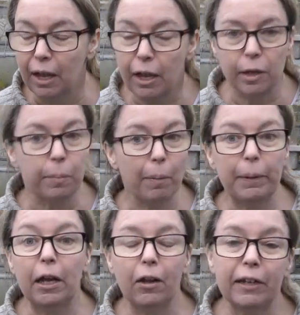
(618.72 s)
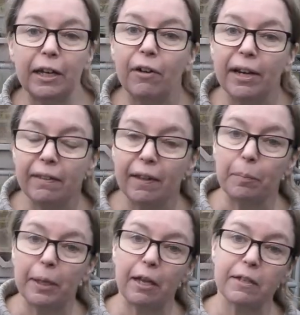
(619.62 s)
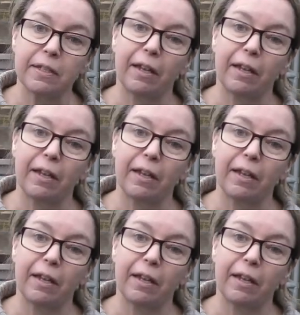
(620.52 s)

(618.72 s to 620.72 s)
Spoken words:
You probably can't hear anything because